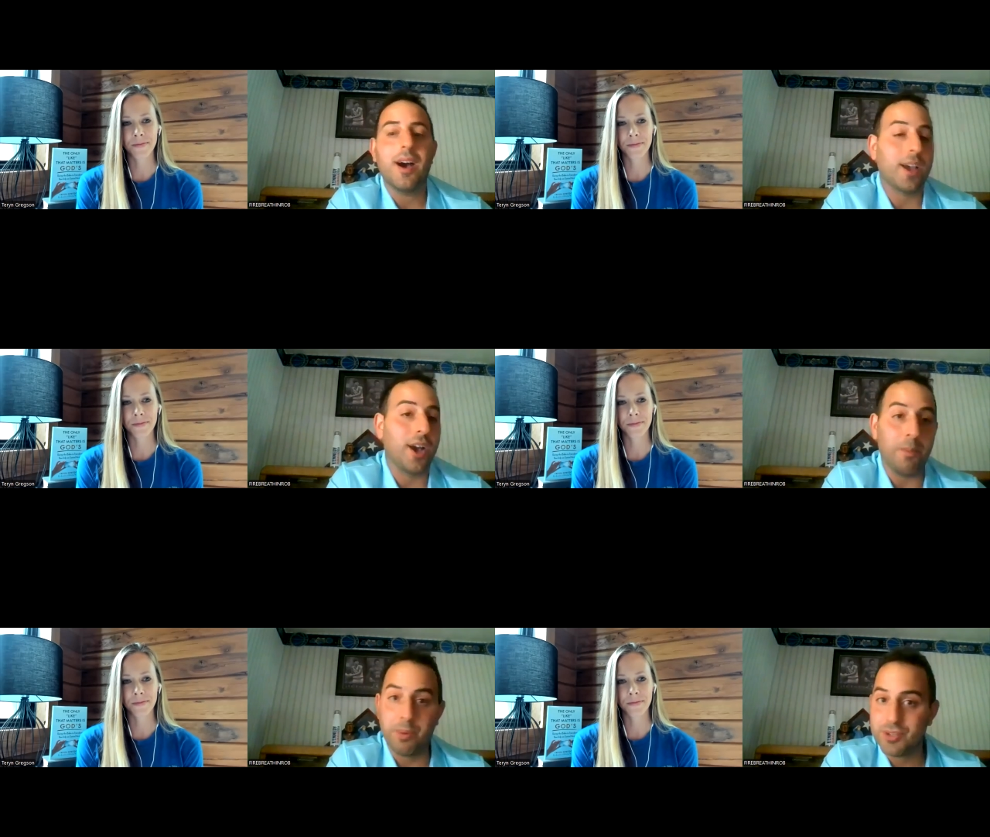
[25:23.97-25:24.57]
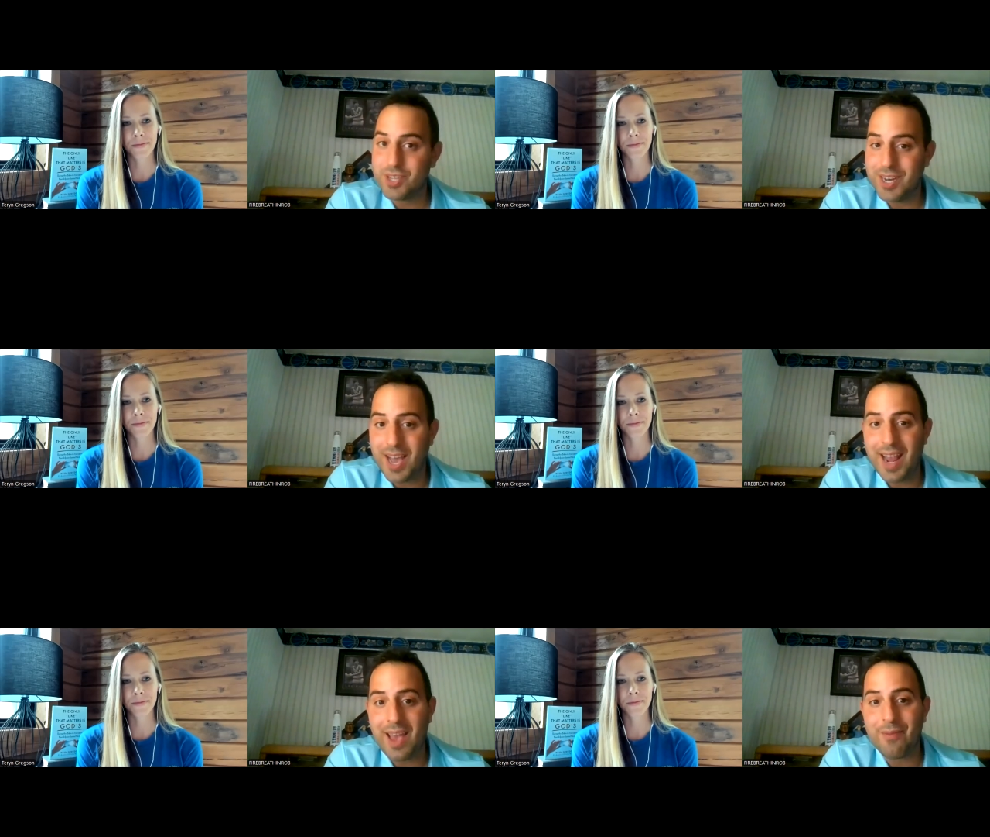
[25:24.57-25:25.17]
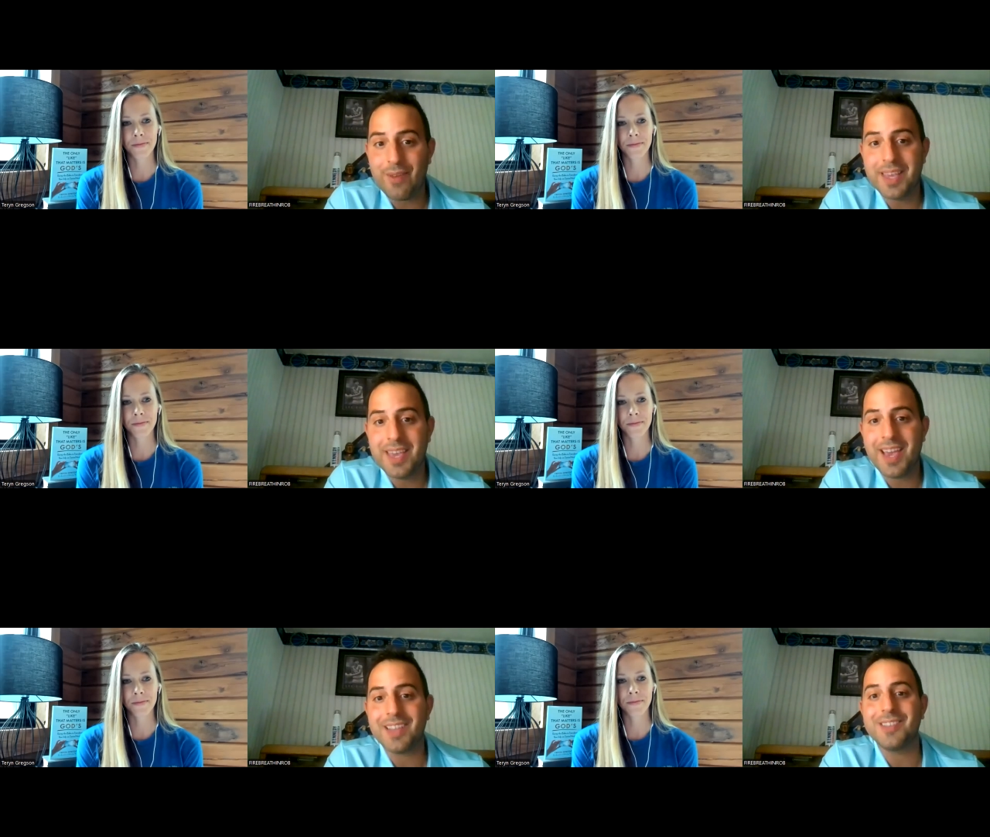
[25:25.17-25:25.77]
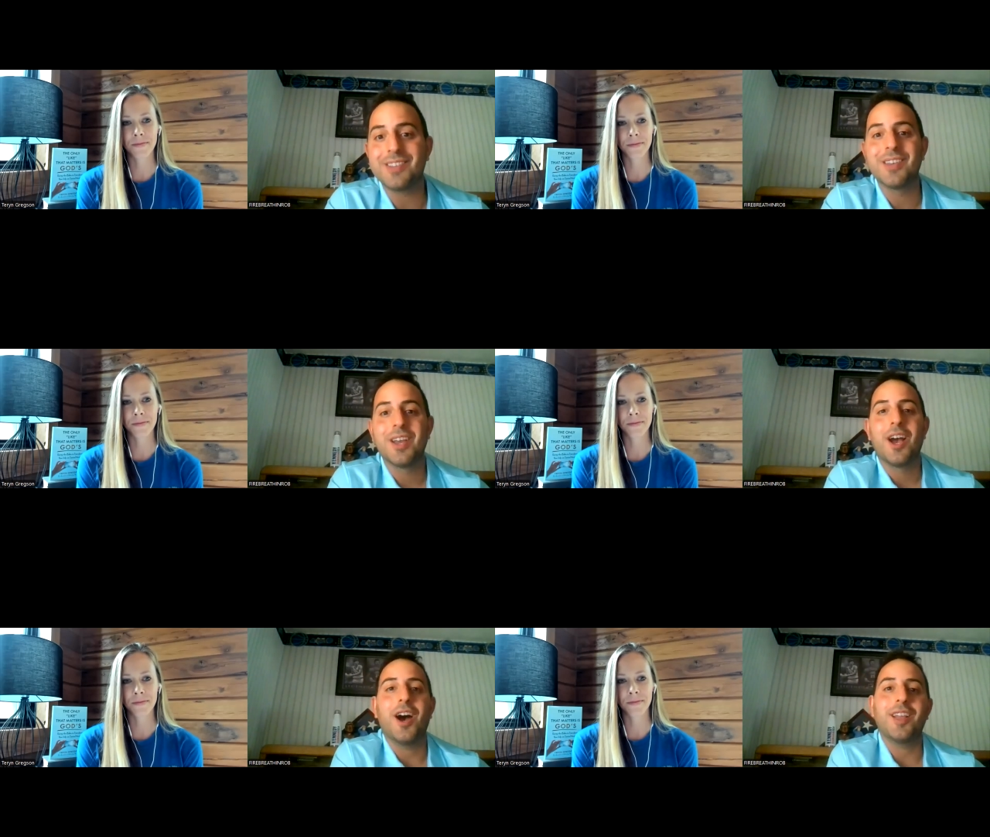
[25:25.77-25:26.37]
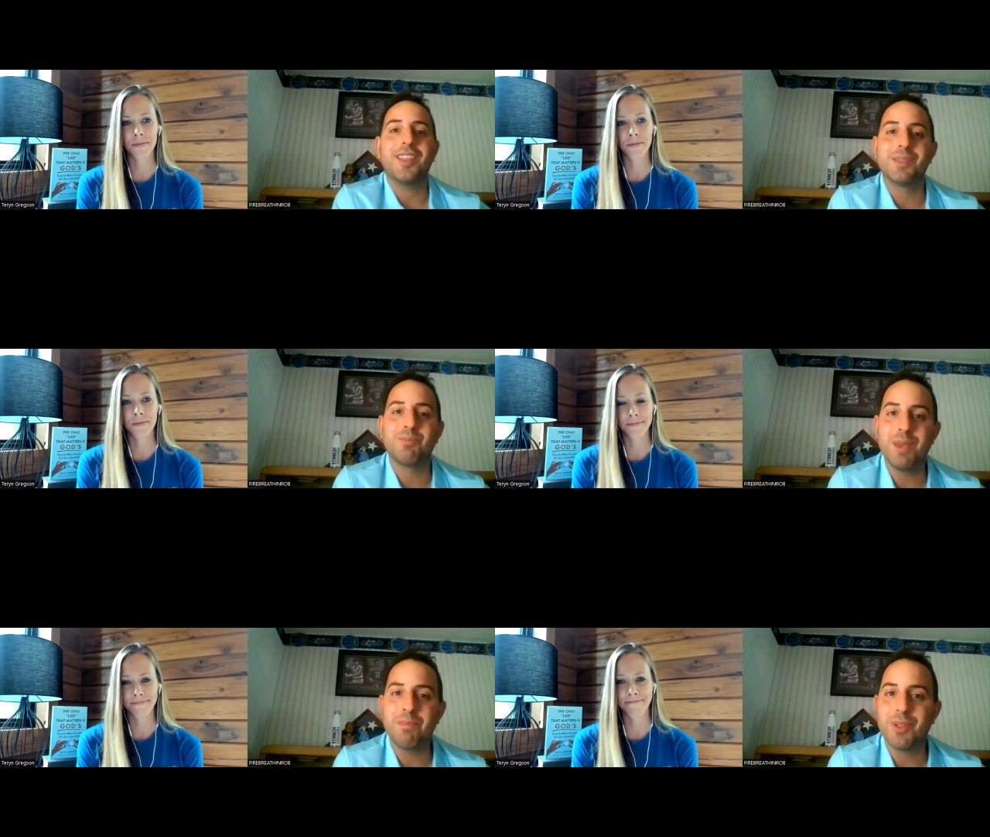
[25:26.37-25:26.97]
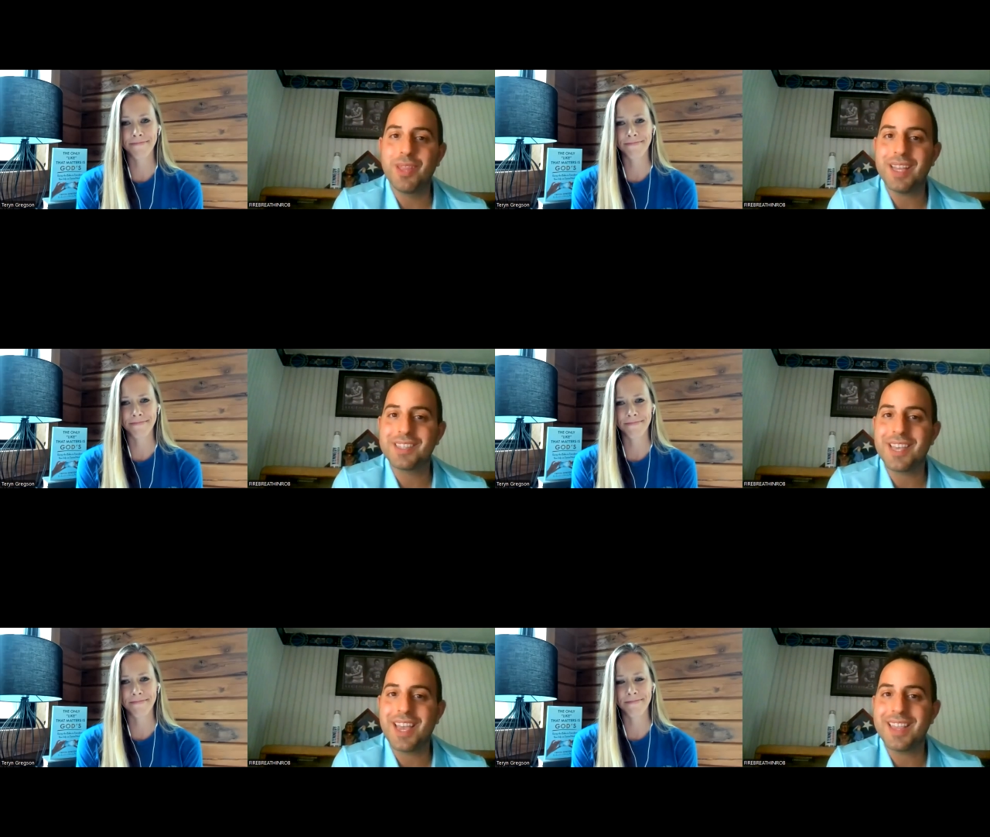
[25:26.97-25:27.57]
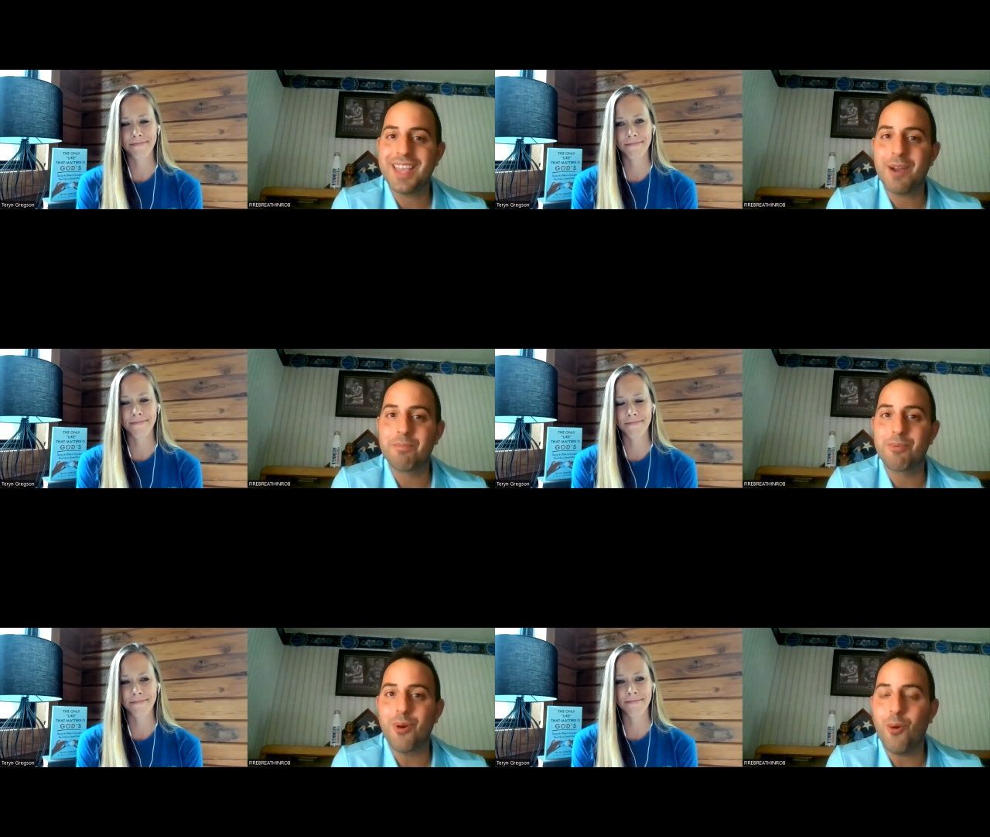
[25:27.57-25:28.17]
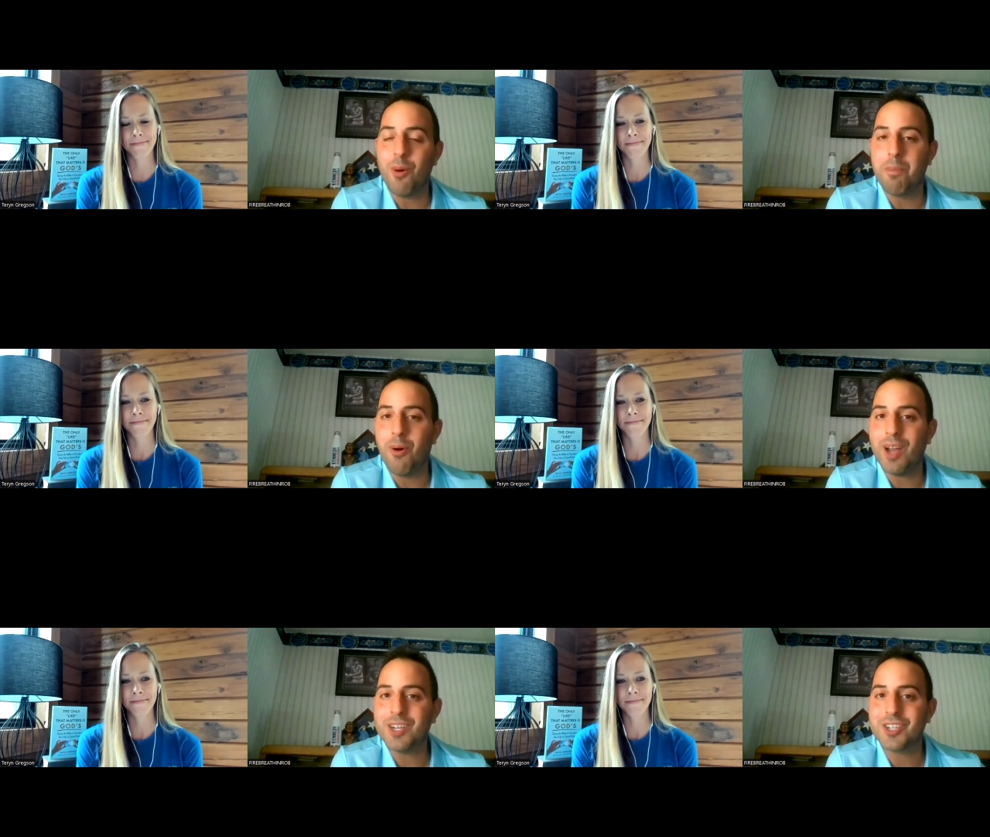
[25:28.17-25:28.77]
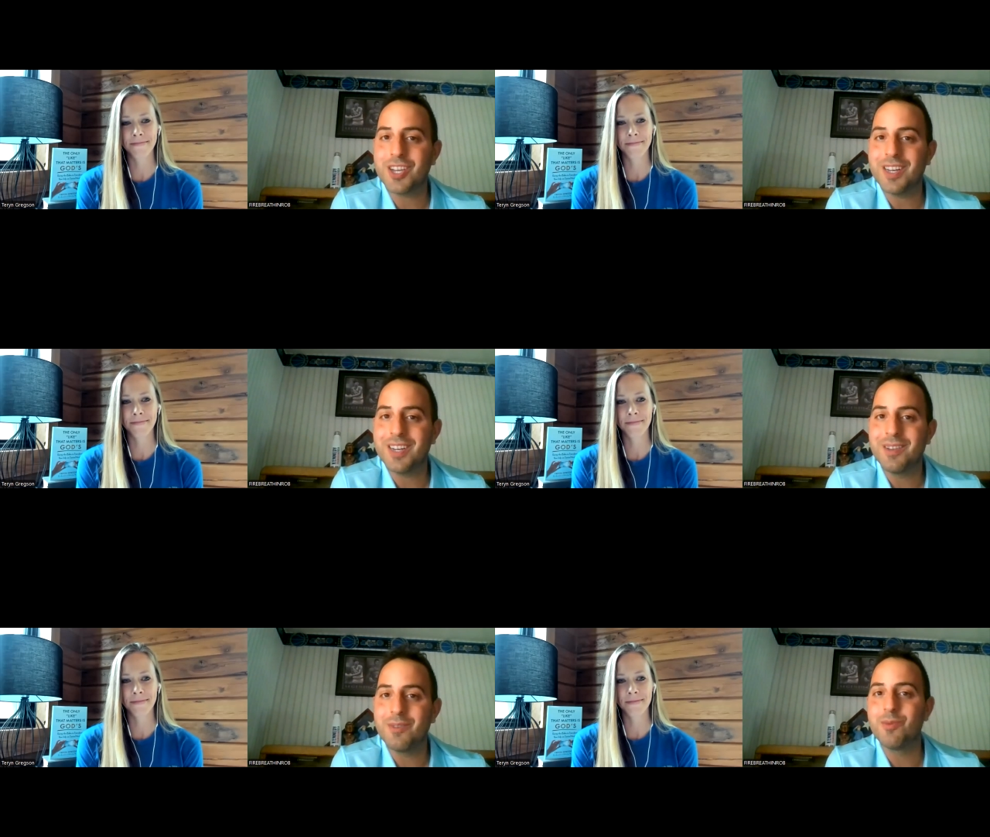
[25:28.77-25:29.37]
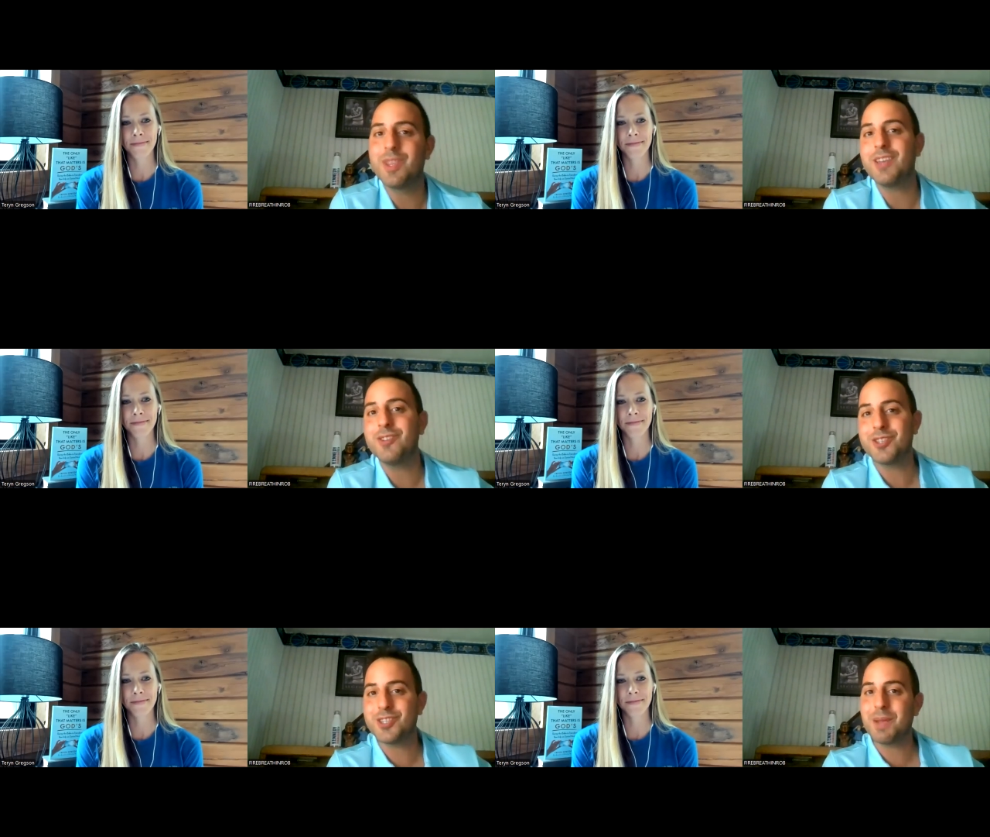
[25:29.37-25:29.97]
Speaker 1: Uh, couples are not having kids. Uh, there's people mm-hmm. that say they are pro-abortion. They used